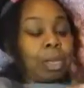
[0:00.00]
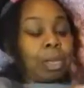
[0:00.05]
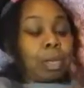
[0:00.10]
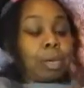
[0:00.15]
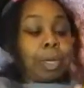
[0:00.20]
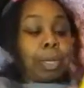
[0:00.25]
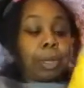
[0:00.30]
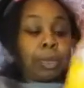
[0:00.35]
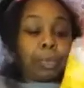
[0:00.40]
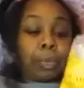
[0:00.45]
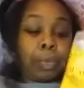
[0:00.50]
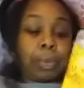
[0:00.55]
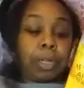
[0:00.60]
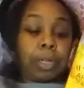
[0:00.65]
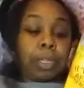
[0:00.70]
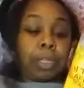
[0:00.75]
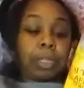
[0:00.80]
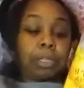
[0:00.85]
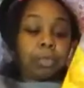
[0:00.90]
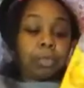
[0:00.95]
no, I don't,
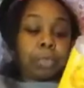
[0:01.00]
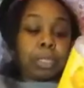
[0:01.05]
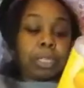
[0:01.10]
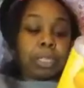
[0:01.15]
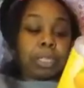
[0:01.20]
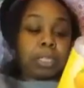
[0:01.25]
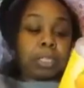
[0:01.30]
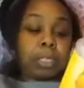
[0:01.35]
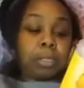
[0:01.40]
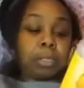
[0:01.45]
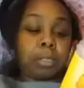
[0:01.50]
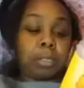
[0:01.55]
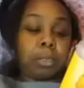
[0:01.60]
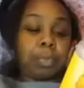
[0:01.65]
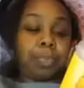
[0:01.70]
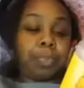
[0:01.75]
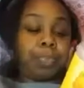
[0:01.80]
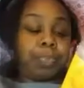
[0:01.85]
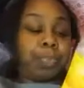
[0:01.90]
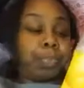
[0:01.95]
this one doesn't.
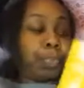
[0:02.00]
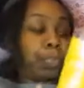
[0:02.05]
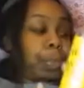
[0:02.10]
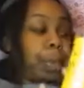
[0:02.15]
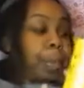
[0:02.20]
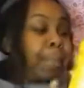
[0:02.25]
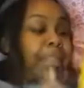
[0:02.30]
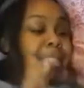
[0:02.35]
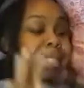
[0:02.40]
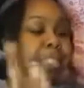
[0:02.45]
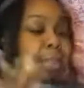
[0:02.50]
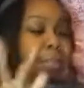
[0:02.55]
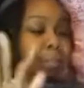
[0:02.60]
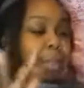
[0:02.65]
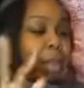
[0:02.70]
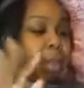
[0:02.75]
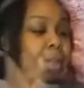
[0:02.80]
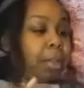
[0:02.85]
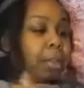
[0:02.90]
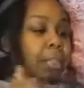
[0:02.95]
But
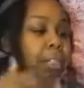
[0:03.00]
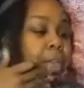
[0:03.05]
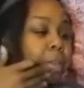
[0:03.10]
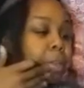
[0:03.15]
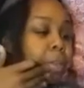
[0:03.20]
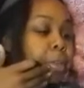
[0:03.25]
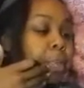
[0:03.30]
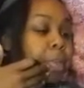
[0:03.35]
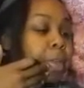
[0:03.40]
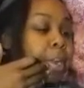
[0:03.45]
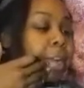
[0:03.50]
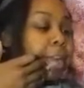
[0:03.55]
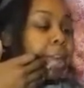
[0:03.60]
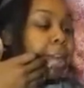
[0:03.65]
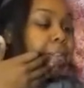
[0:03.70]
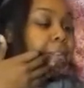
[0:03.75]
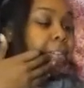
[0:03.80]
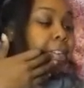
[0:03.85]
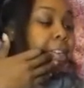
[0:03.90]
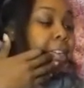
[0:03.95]
some other shampoo that I
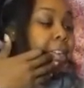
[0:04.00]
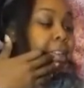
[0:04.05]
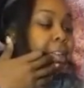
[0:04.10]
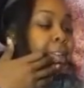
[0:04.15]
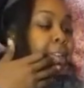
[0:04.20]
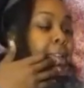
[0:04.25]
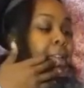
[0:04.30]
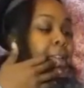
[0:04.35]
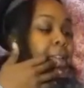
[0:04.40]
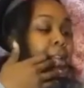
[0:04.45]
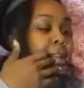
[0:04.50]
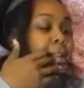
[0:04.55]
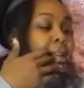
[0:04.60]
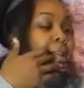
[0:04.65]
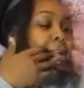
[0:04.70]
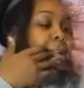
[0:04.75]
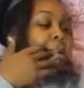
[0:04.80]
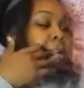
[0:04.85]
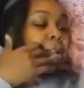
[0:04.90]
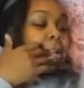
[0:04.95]
have does.
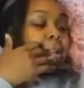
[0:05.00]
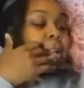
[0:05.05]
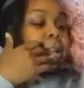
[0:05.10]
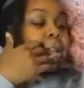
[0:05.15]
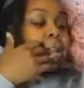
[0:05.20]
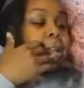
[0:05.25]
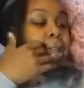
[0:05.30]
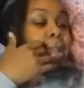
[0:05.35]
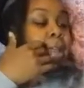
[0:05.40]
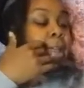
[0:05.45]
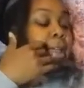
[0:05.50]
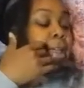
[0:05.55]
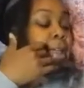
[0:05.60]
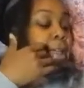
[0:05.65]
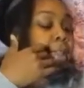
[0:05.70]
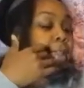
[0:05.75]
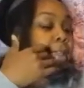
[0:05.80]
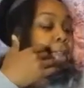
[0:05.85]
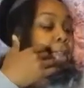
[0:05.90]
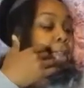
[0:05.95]

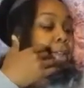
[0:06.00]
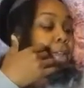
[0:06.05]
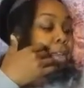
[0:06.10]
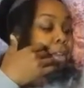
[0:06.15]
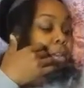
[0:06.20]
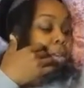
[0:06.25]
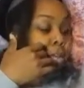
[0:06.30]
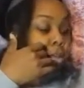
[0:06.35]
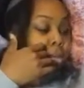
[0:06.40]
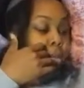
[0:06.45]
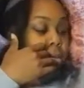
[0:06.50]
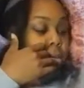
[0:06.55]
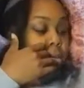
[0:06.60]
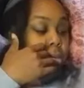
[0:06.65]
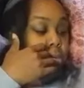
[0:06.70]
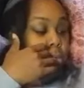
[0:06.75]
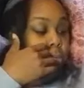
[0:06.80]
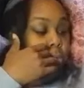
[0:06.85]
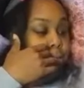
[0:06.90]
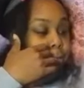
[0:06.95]
And then
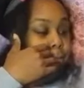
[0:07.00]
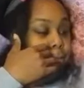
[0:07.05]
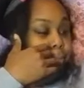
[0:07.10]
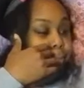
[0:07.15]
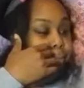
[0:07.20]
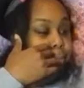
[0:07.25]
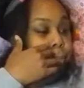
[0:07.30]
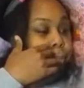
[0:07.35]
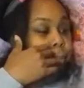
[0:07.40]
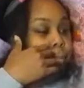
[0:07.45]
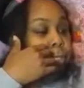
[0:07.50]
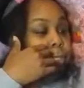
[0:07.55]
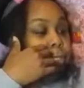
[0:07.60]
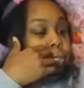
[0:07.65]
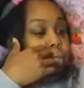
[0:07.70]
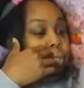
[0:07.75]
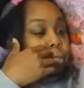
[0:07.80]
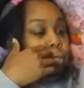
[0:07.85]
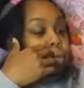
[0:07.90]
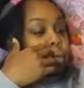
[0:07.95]
when I'm going
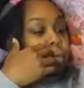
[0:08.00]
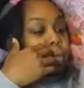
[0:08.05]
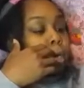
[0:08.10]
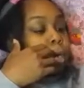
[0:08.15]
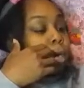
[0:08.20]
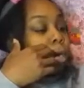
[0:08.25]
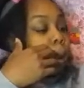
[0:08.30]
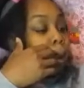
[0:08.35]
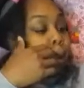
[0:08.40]
to